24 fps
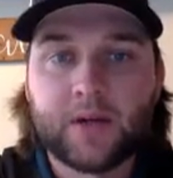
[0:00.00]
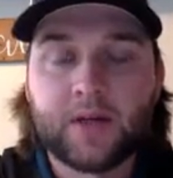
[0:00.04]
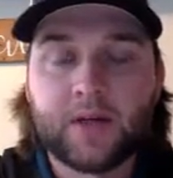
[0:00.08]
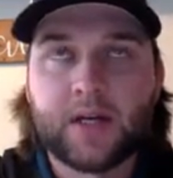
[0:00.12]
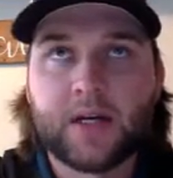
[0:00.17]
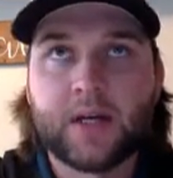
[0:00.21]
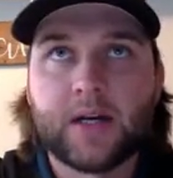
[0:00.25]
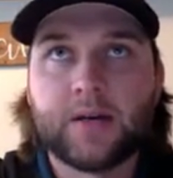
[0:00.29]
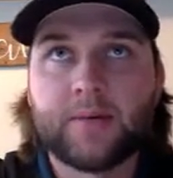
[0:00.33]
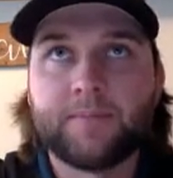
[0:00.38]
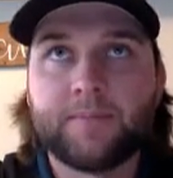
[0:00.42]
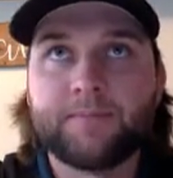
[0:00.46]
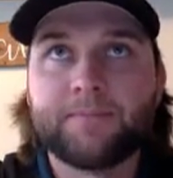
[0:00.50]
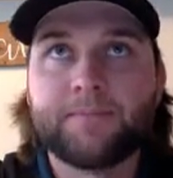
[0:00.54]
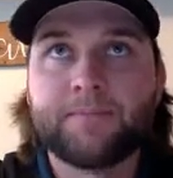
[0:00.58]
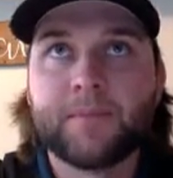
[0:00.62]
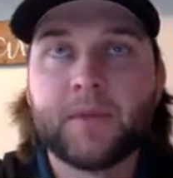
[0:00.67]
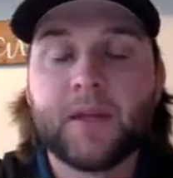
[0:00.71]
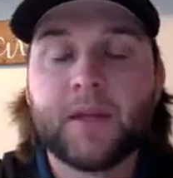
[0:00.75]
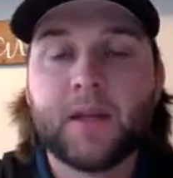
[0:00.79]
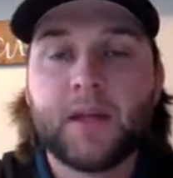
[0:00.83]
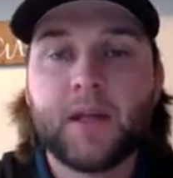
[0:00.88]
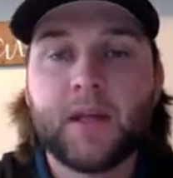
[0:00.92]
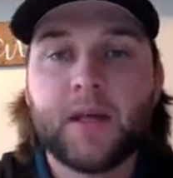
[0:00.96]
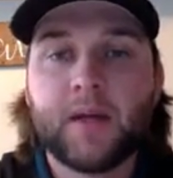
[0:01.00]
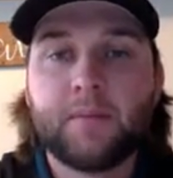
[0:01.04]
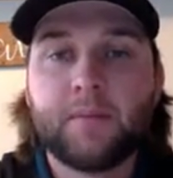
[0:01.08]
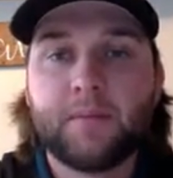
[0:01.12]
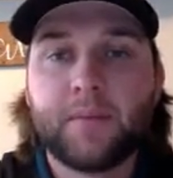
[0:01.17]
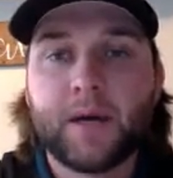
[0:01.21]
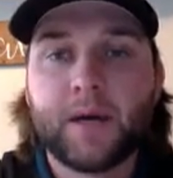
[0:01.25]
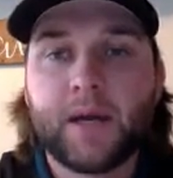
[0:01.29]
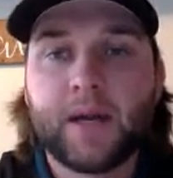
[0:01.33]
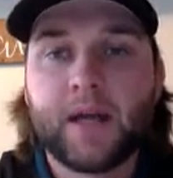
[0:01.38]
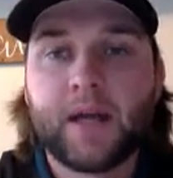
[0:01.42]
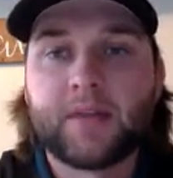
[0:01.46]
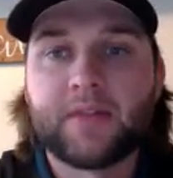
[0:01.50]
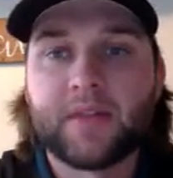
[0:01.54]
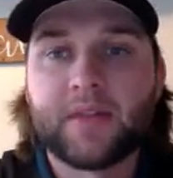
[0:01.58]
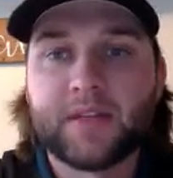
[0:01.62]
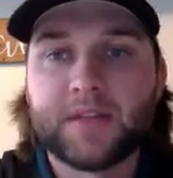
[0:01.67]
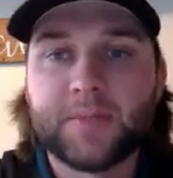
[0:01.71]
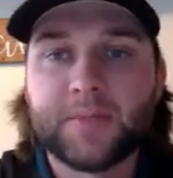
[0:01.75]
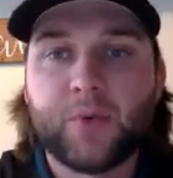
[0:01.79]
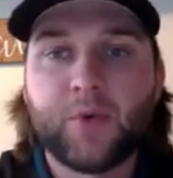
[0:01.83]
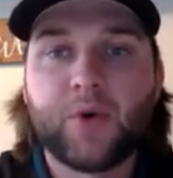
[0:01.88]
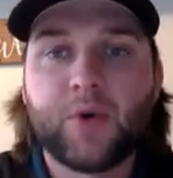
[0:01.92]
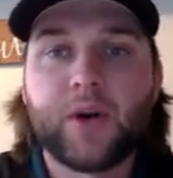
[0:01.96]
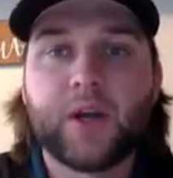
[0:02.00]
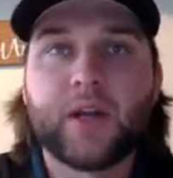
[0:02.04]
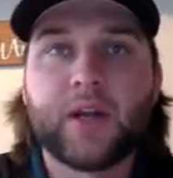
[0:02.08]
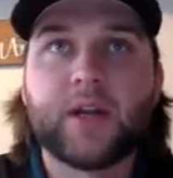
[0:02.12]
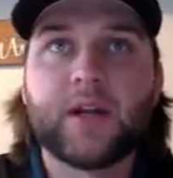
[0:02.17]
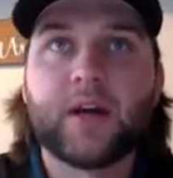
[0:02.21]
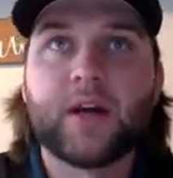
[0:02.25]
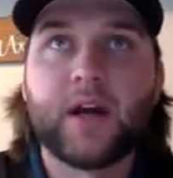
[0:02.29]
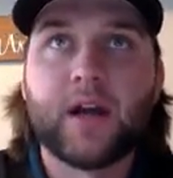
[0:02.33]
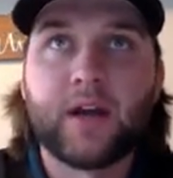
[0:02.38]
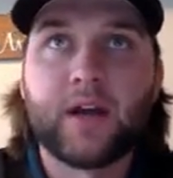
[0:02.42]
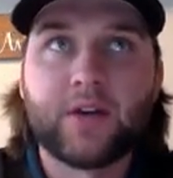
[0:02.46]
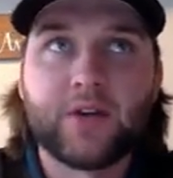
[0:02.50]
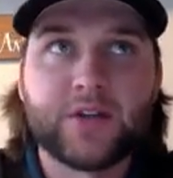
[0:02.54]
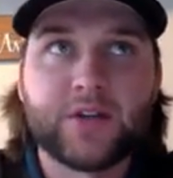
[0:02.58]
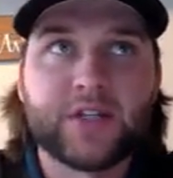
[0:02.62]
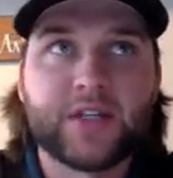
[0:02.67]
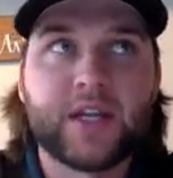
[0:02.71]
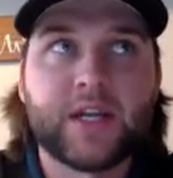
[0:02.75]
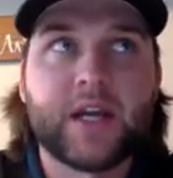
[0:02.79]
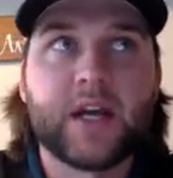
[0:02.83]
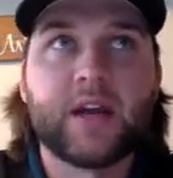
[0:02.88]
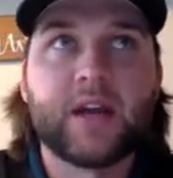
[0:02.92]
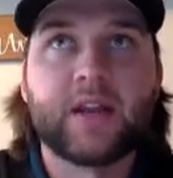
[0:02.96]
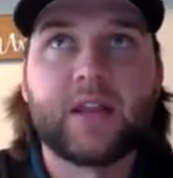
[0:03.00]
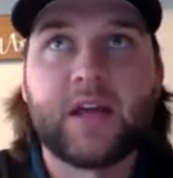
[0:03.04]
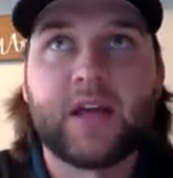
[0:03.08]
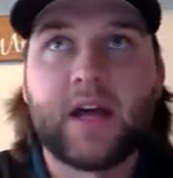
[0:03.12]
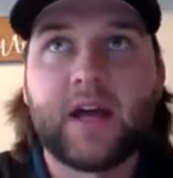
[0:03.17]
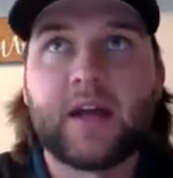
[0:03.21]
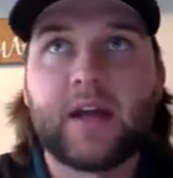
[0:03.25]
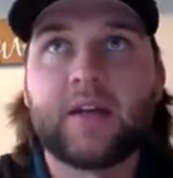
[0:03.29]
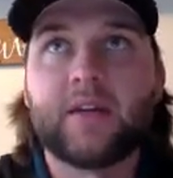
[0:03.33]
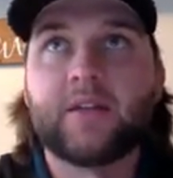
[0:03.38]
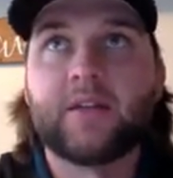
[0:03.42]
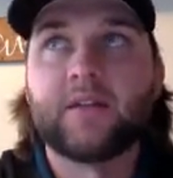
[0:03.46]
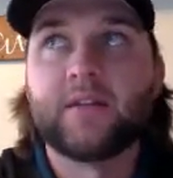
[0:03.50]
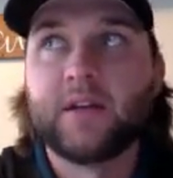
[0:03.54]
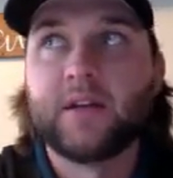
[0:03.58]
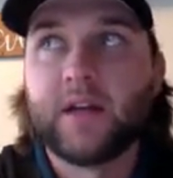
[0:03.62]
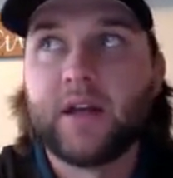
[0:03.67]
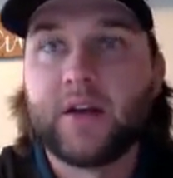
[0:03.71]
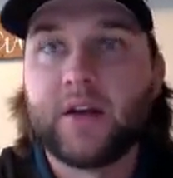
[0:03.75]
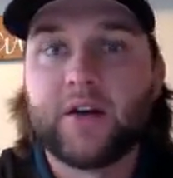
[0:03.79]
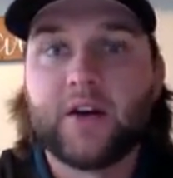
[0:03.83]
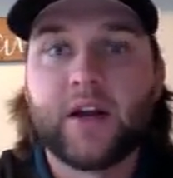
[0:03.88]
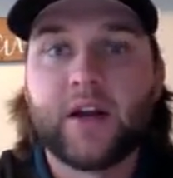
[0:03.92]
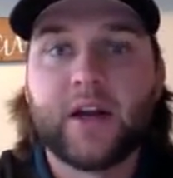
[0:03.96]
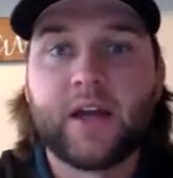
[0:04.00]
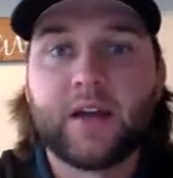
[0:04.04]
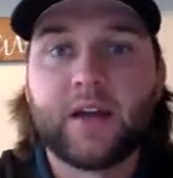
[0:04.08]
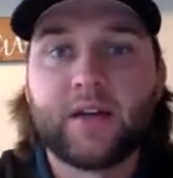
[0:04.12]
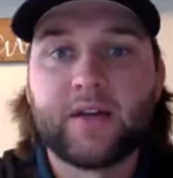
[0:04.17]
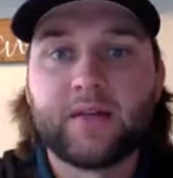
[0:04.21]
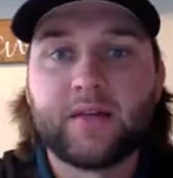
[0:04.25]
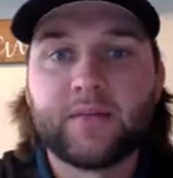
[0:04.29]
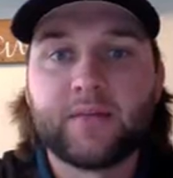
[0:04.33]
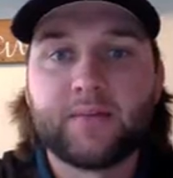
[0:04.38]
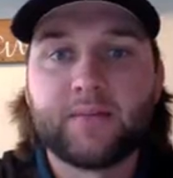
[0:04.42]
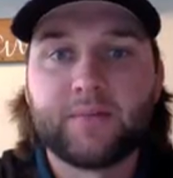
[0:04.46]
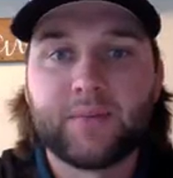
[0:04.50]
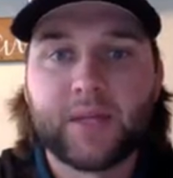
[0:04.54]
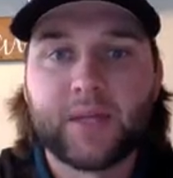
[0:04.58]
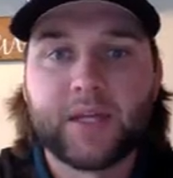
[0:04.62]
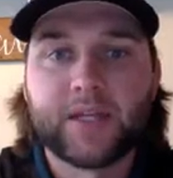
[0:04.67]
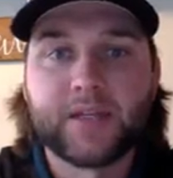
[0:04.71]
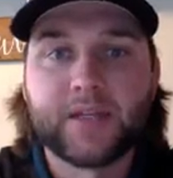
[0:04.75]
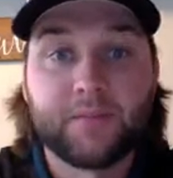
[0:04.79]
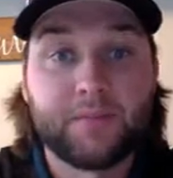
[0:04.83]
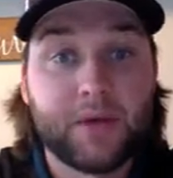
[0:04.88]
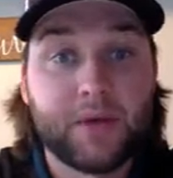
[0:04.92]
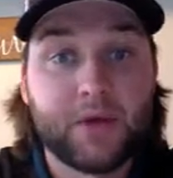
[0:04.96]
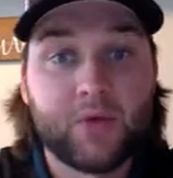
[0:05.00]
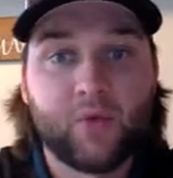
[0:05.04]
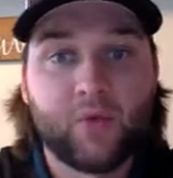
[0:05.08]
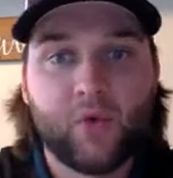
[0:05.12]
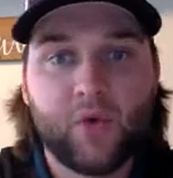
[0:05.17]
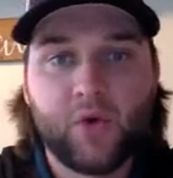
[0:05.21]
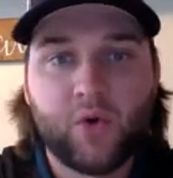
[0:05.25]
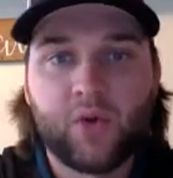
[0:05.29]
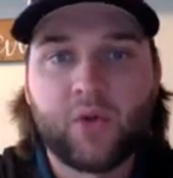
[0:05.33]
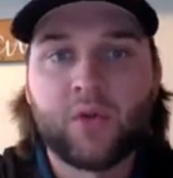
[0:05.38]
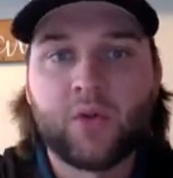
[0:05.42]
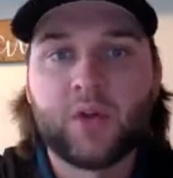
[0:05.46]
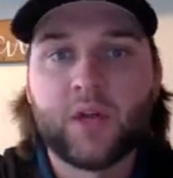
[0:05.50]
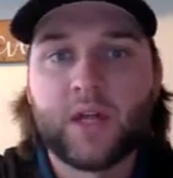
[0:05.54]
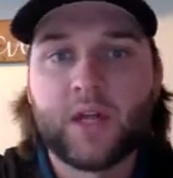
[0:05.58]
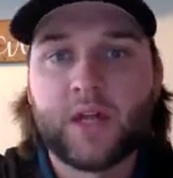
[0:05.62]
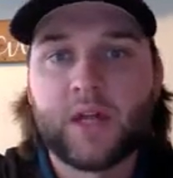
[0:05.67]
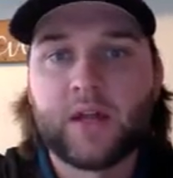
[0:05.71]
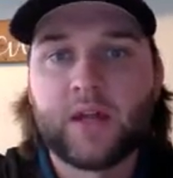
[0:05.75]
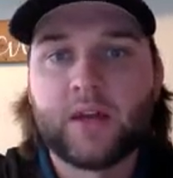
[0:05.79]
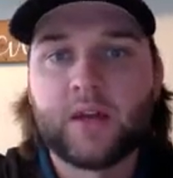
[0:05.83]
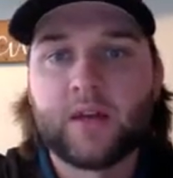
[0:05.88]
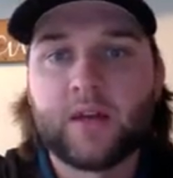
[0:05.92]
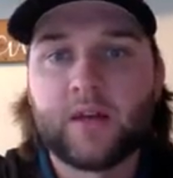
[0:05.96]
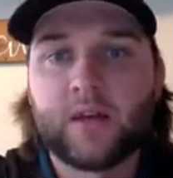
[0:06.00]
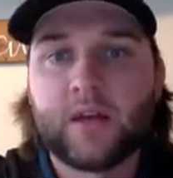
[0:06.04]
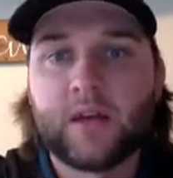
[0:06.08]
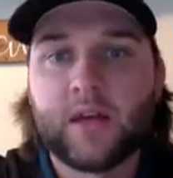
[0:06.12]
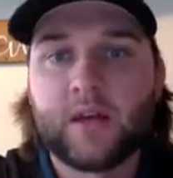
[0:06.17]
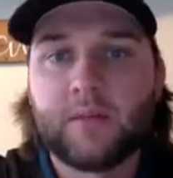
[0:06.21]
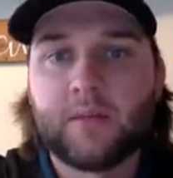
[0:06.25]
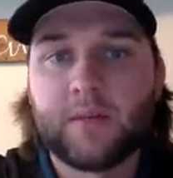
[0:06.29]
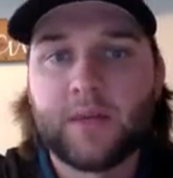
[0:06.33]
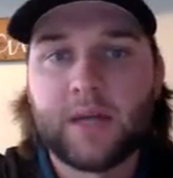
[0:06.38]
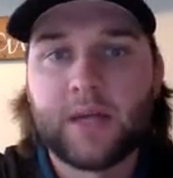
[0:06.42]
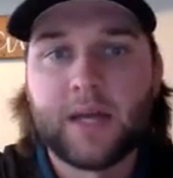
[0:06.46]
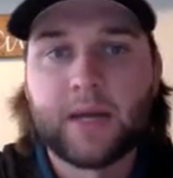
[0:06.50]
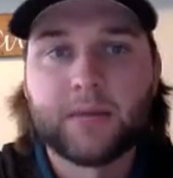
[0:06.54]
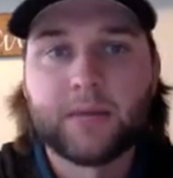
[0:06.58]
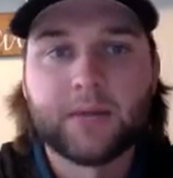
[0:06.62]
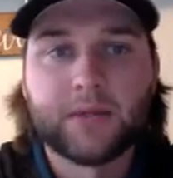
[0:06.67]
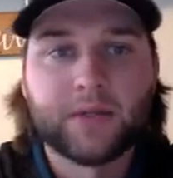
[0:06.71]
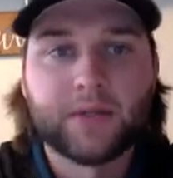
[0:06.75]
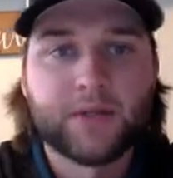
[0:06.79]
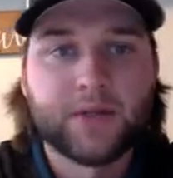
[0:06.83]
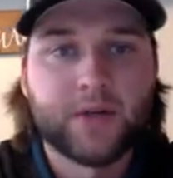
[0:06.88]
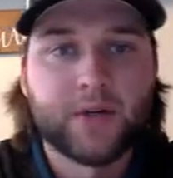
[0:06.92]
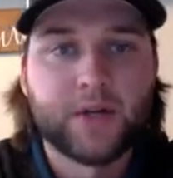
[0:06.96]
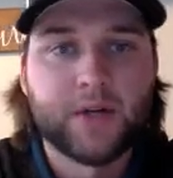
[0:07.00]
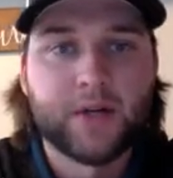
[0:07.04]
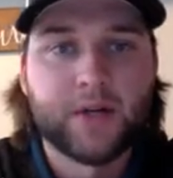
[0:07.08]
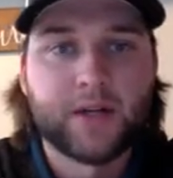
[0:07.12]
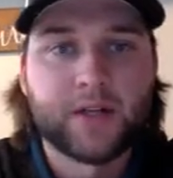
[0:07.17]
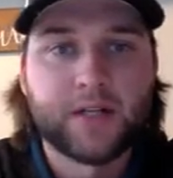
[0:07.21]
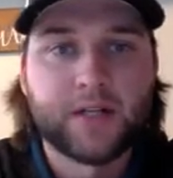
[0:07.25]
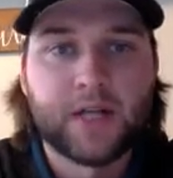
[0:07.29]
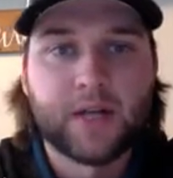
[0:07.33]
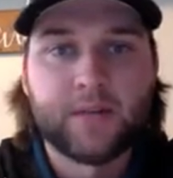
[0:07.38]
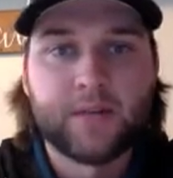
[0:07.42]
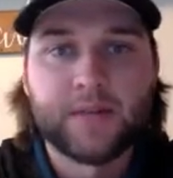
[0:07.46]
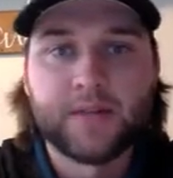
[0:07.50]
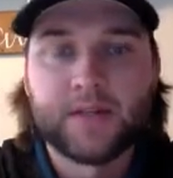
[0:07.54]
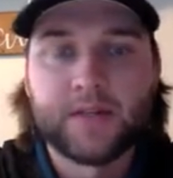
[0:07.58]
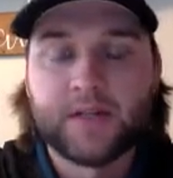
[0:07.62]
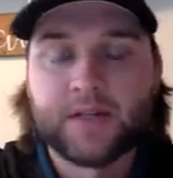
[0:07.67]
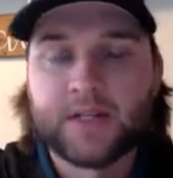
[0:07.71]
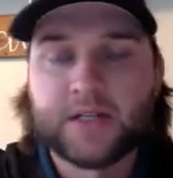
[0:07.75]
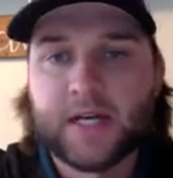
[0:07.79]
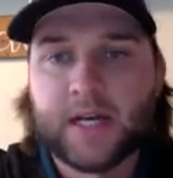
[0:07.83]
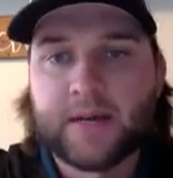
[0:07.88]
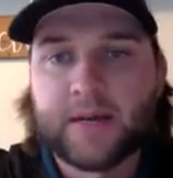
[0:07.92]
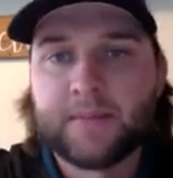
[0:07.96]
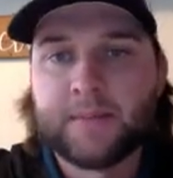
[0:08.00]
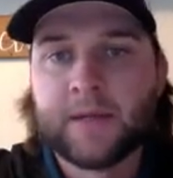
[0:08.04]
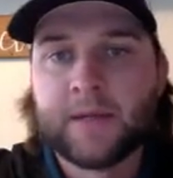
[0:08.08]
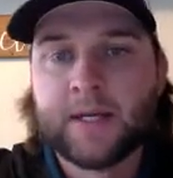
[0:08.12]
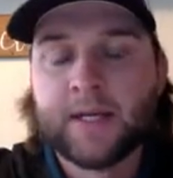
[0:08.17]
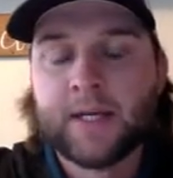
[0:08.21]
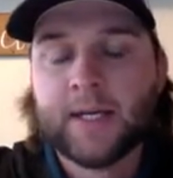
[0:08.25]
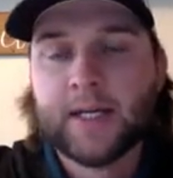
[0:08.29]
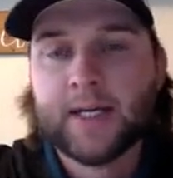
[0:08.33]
But at this point, I understand that internet plays a big role in being able to turn in assignments on time.